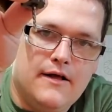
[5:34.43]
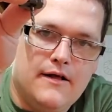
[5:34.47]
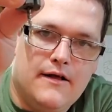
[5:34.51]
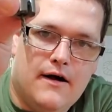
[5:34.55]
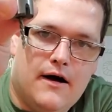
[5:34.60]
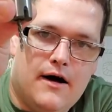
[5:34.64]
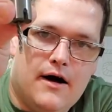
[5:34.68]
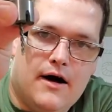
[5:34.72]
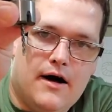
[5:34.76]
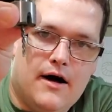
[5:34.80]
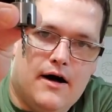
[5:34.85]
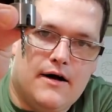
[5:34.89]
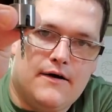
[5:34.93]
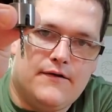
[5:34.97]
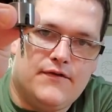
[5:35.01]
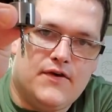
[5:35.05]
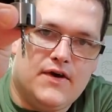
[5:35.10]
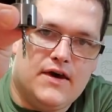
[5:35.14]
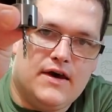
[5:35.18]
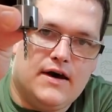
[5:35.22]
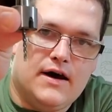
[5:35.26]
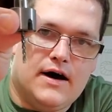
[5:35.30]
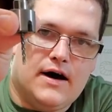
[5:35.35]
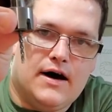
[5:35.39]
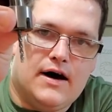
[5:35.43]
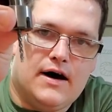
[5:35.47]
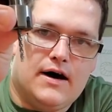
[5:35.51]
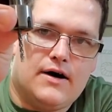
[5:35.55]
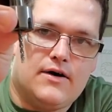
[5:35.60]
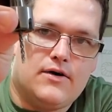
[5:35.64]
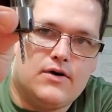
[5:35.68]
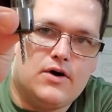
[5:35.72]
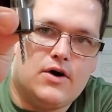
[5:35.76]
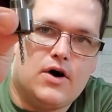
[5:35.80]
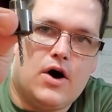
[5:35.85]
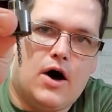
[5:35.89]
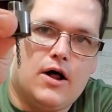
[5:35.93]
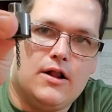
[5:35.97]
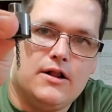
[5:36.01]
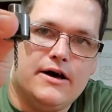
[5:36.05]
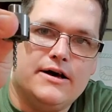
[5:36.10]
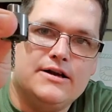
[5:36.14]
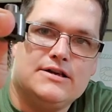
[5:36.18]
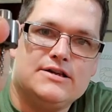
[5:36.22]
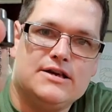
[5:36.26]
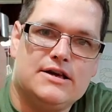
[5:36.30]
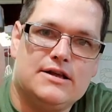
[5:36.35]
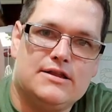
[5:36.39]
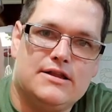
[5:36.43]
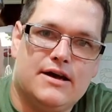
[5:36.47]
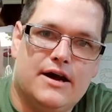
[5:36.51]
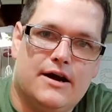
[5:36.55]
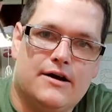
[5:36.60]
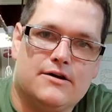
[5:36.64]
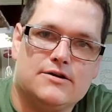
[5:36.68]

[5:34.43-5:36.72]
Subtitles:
the cullet there.